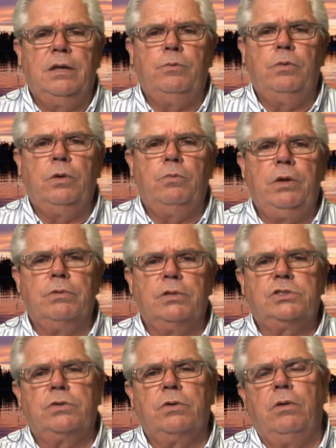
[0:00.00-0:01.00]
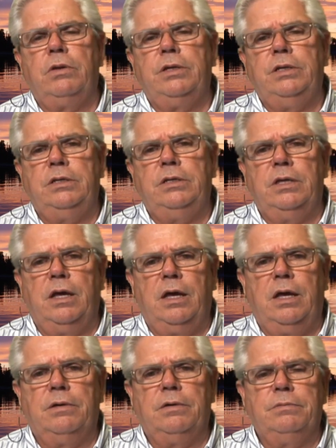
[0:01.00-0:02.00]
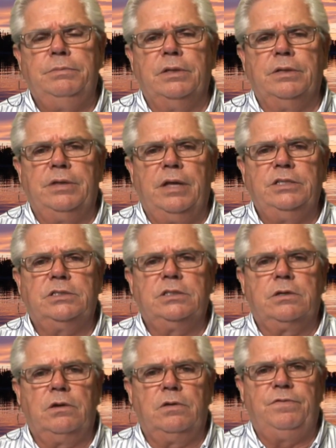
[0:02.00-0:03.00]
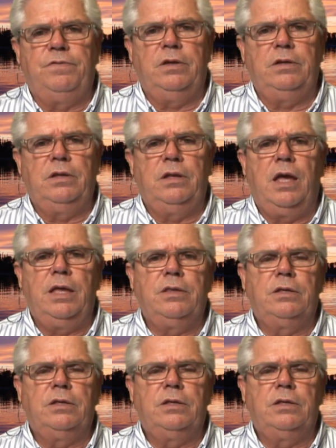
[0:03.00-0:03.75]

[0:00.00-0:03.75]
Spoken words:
When we were trolling, Bill Nice and Kurt Fenton and I,